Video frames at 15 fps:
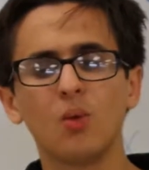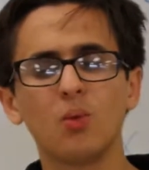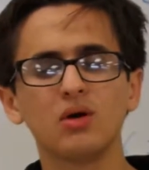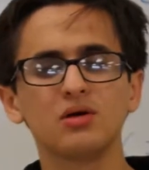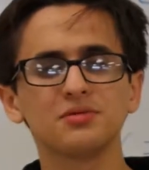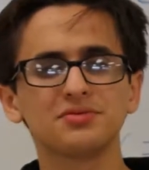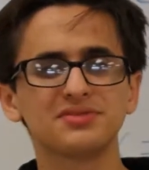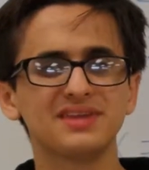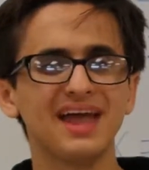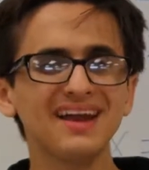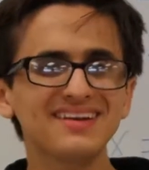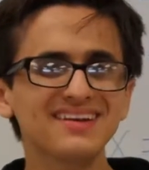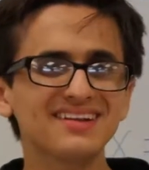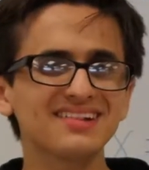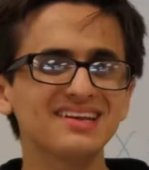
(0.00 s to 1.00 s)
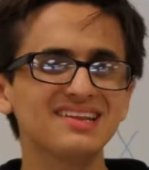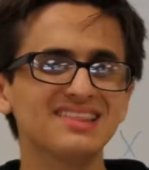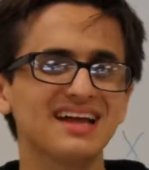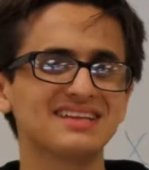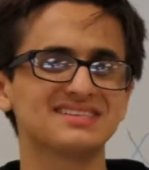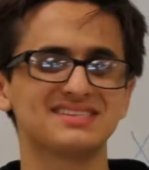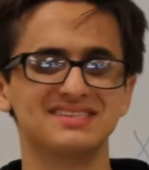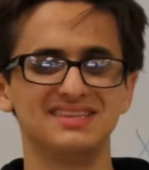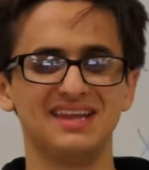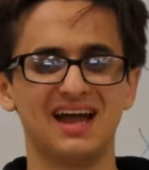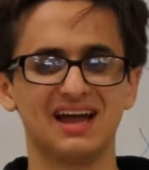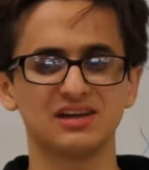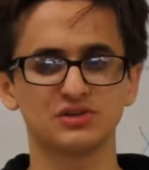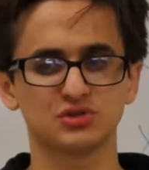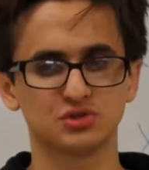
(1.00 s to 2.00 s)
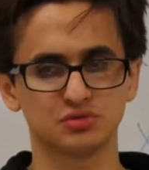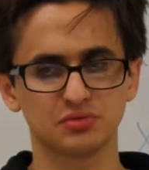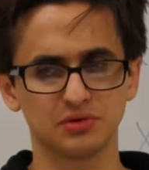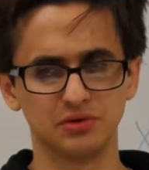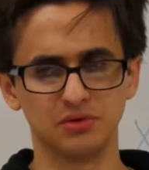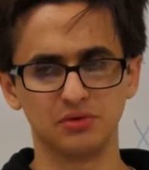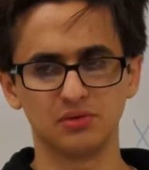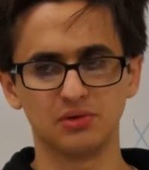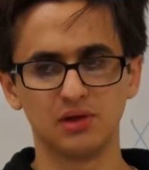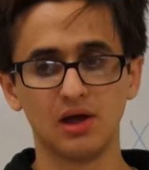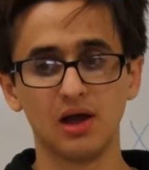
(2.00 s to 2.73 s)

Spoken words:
Well, technically that's not true.